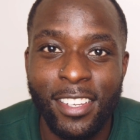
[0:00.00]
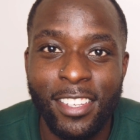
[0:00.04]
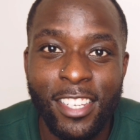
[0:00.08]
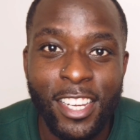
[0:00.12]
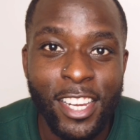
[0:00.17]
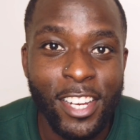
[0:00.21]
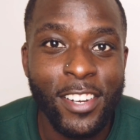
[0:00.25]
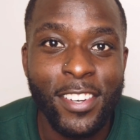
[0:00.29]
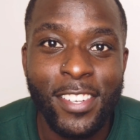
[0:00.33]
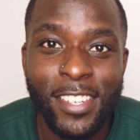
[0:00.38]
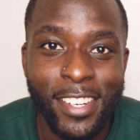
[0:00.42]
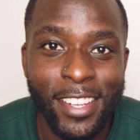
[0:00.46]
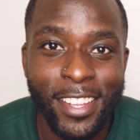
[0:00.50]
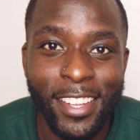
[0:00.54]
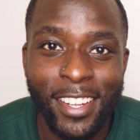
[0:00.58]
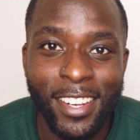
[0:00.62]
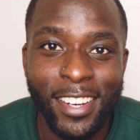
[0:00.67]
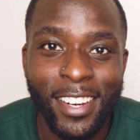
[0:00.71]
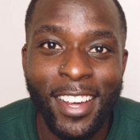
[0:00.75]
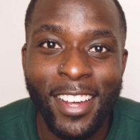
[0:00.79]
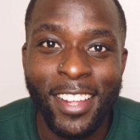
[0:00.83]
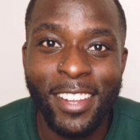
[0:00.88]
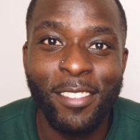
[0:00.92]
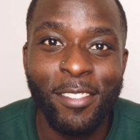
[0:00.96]
Seriously,
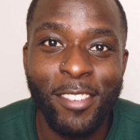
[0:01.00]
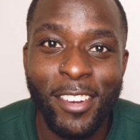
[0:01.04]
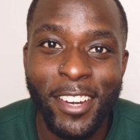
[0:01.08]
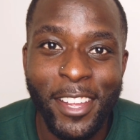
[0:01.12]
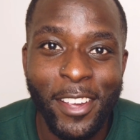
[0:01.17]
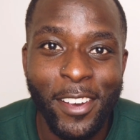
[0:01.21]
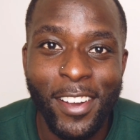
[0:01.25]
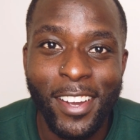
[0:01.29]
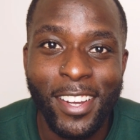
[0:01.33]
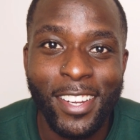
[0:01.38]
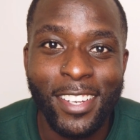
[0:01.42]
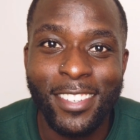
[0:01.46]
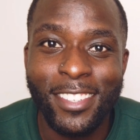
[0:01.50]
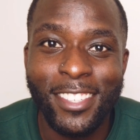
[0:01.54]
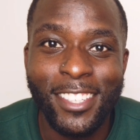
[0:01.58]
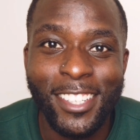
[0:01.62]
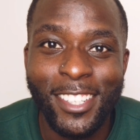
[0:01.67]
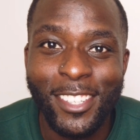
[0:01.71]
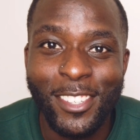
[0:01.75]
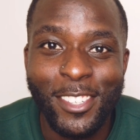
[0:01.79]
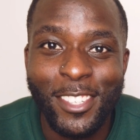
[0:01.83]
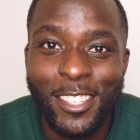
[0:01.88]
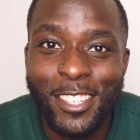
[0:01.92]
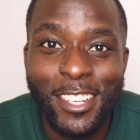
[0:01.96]
like the video. I can
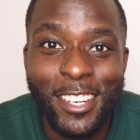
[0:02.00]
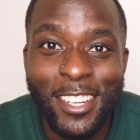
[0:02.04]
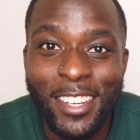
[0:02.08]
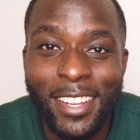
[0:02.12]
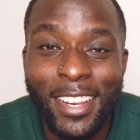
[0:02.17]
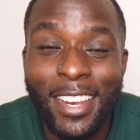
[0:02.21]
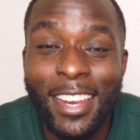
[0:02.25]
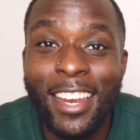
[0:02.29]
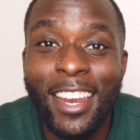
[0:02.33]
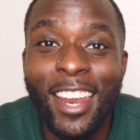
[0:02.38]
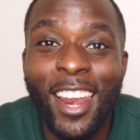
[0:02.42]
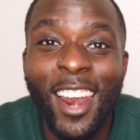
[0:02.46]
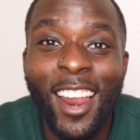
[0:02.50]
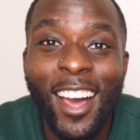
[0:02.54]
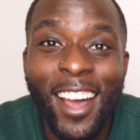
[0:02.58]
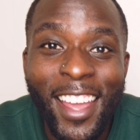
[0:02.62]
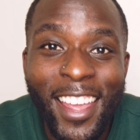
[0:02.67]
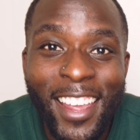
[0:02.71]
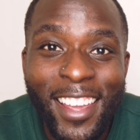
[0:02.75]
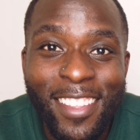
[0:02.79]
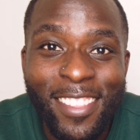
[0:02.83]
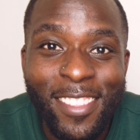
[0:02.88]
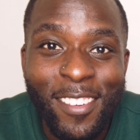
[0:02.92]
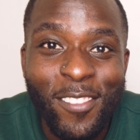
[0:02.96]
see you just
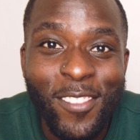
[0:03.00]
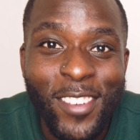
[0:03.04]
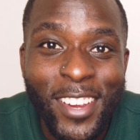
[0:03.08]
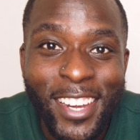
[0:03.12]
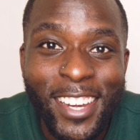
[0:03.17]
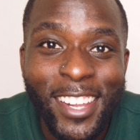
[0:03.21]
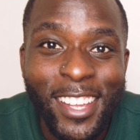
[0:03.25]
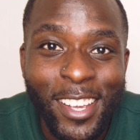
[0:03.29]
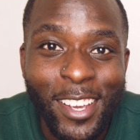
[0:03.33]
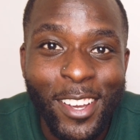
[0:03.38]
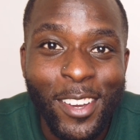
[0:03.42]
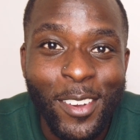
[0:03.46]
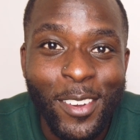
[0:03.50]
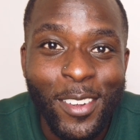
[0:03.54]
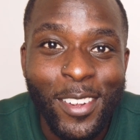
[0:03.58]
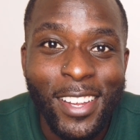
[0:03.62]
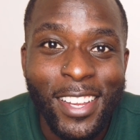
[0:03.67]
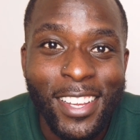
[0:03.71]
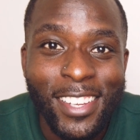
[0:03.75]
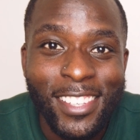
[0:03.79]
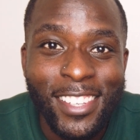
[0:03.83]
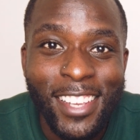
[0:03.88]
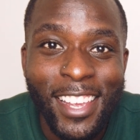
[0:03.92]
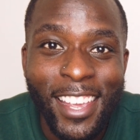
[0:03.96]
like the video.
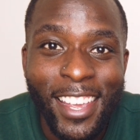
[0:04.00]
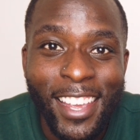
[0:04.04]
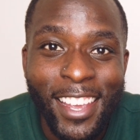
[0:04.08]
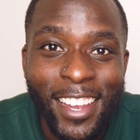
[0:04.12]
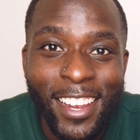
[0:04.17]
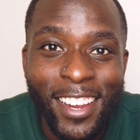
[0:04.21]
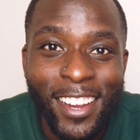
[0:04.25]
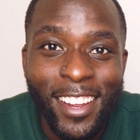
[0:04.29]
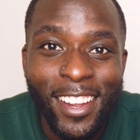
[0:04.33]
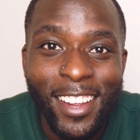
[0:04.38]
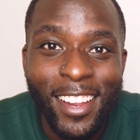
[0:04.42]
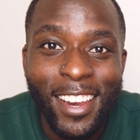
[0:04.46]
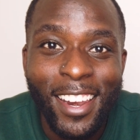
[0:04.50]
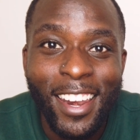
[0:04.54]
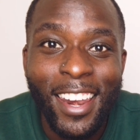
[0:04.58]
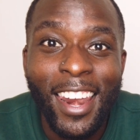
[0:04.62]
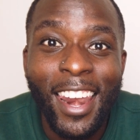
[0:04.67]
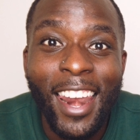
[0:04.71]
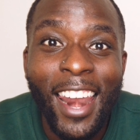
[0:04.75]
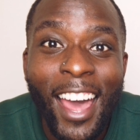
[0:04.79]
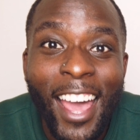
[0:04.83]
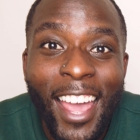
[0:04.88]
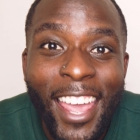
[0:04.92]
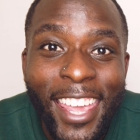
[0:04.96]
It's here.
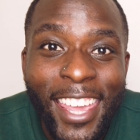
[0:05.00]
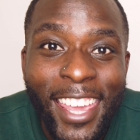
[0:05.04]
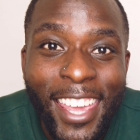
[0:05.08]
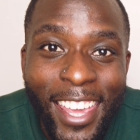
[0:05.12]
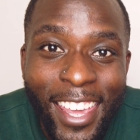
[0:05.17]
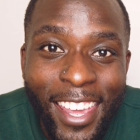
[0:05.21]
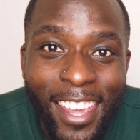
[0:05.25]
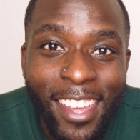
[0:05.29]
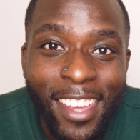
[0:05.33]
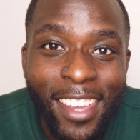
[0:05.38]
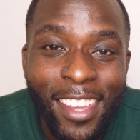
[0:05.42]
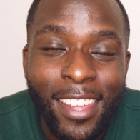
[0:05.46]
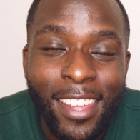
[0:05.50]
Like it.